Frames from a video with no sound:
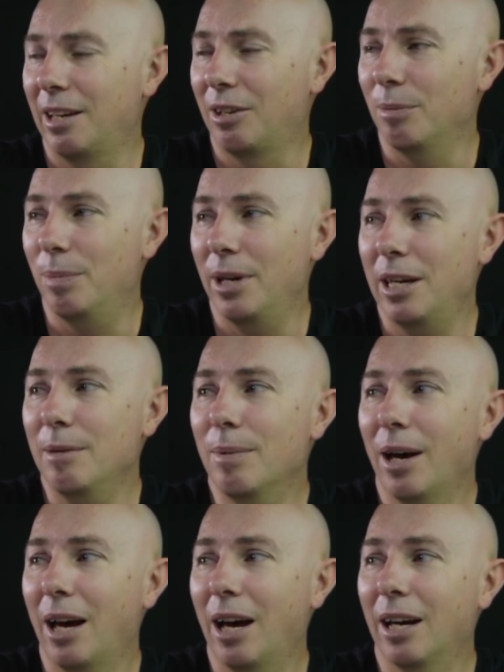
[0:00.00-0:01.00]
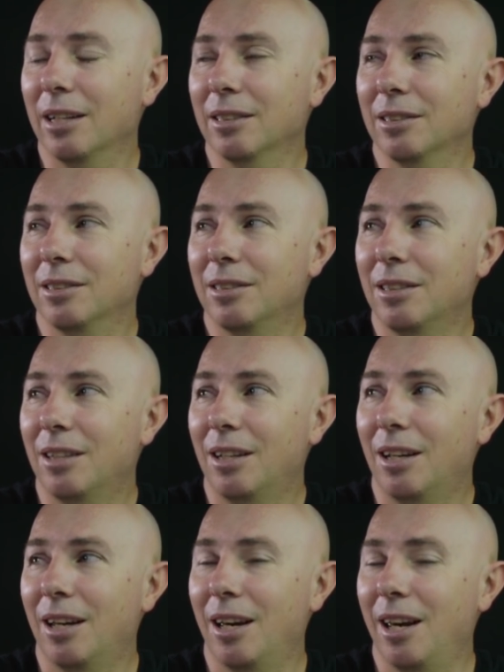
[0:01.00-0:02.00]
Khabib has,
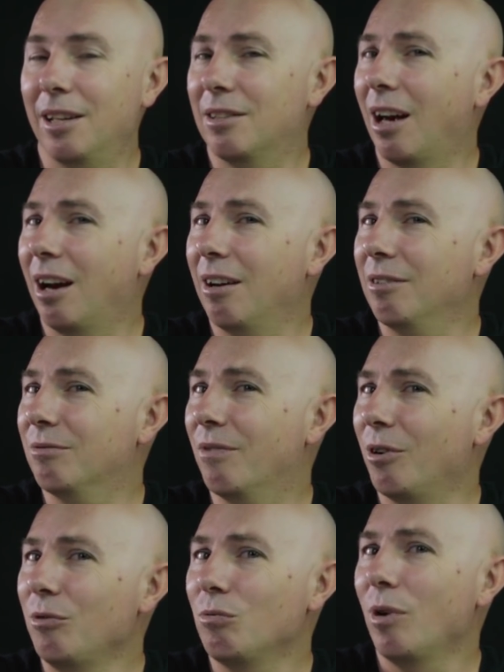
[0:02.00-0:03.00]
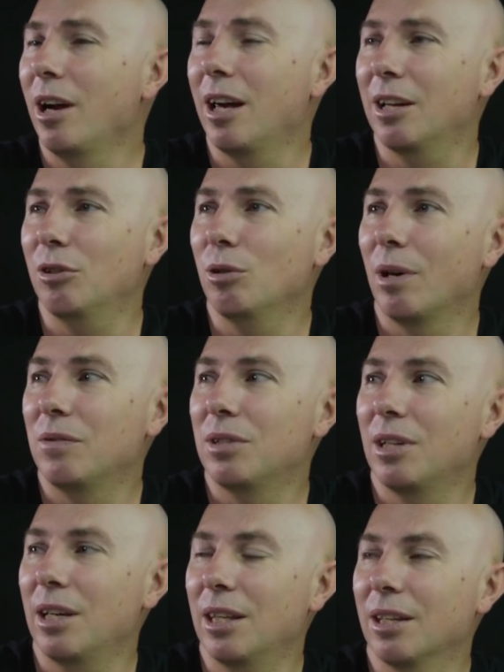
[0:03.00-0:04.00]
it's very rare in the
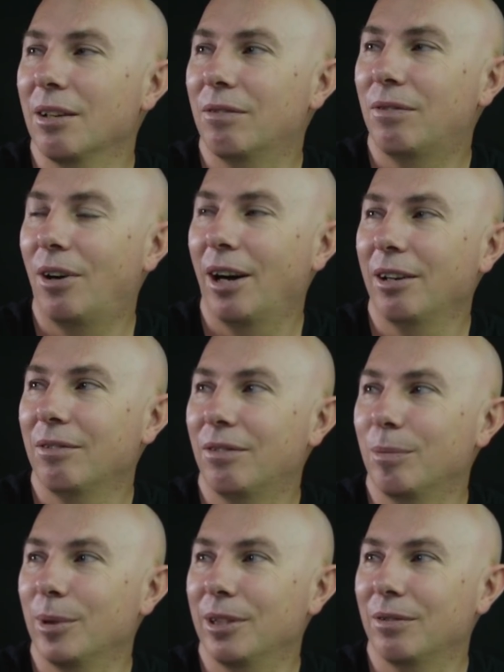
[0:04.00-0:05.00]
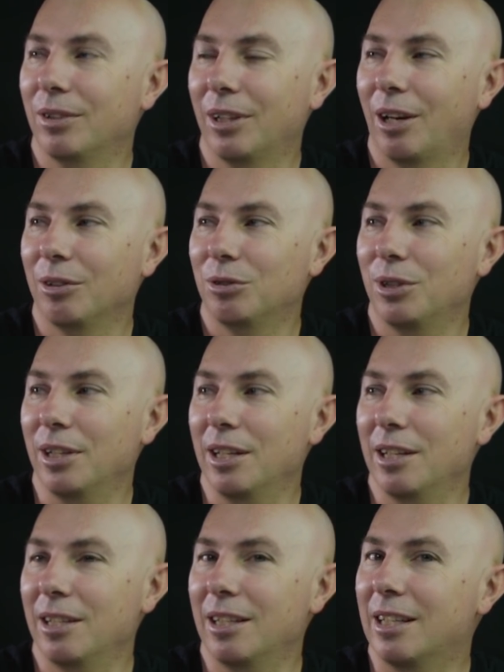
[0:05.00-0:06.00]
UFC that a fighter from a different
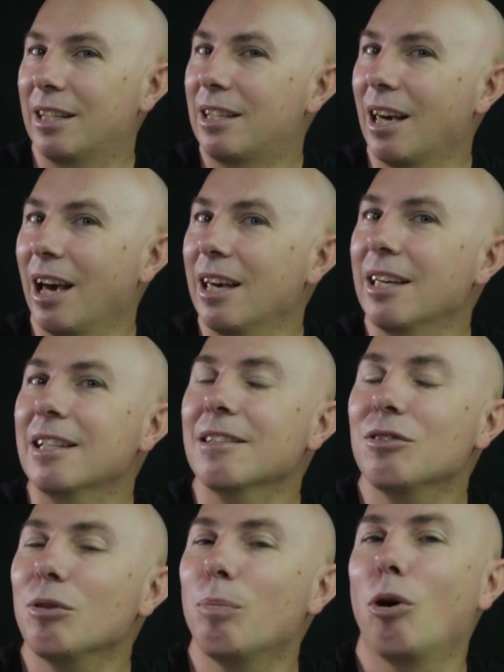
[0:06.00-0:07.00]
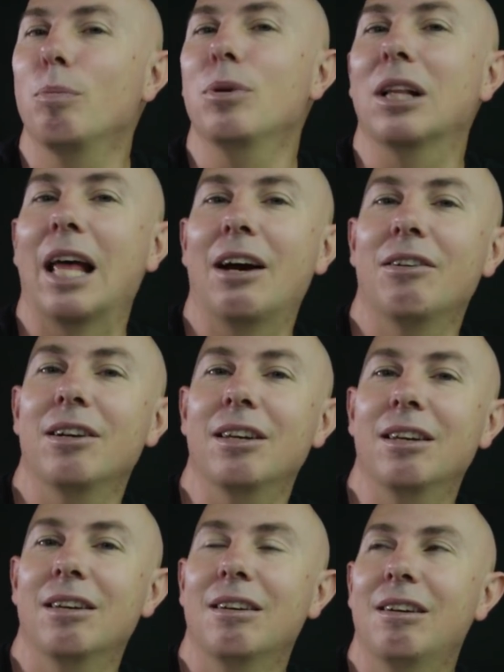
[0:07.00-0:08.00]
country gains the
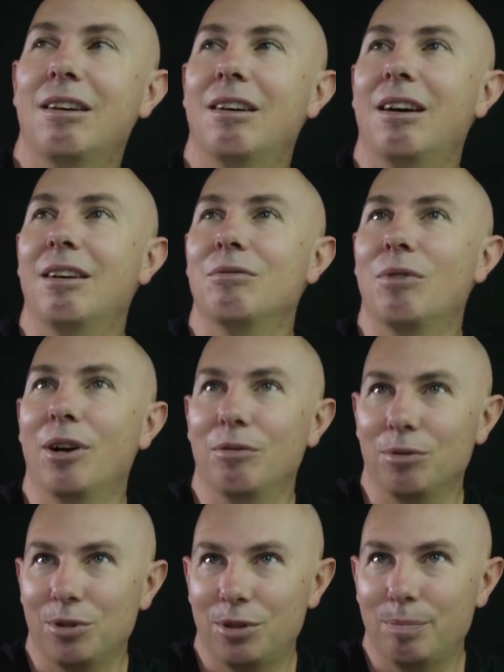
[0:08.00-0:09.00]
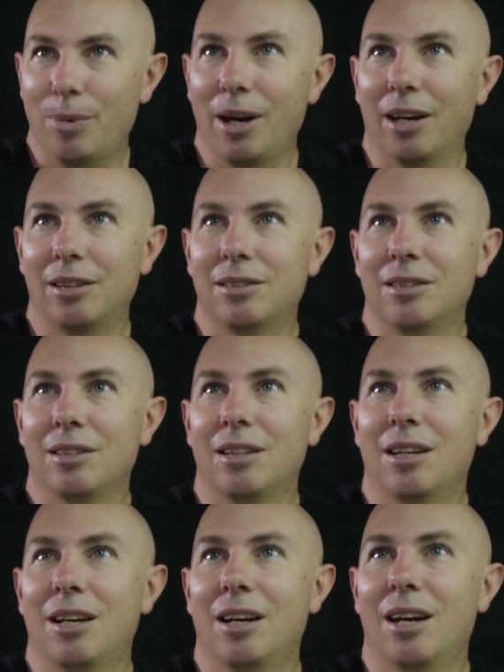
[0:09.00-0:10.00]
popularity and respect
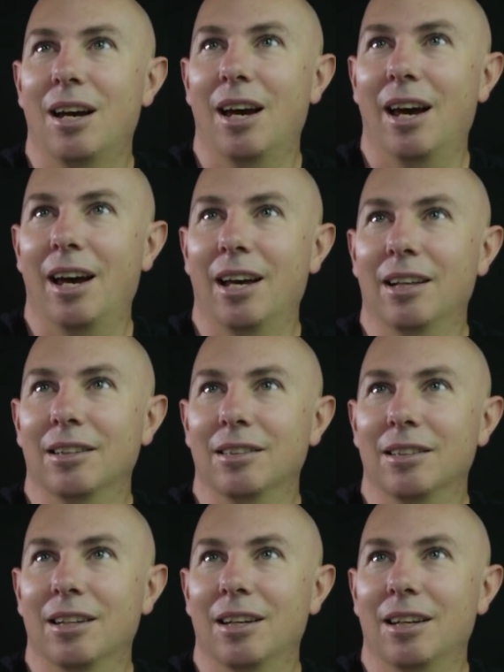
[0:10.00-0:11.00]
and